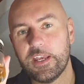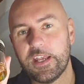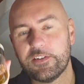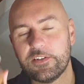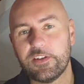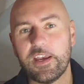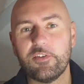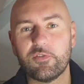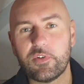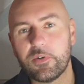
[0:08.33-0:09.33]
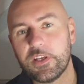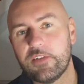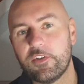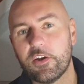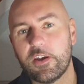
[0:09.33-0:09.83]
In today's review, I'm going to
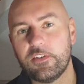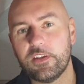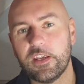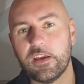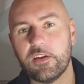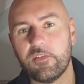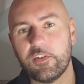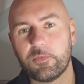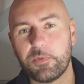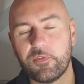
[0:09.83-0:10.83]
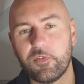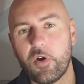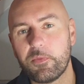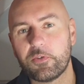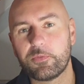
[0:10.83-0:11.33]
give you an idea of its
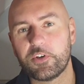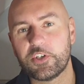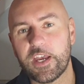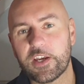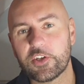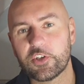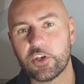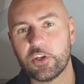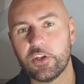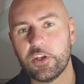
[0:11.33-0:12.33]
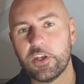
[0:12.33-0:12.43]
performance projection,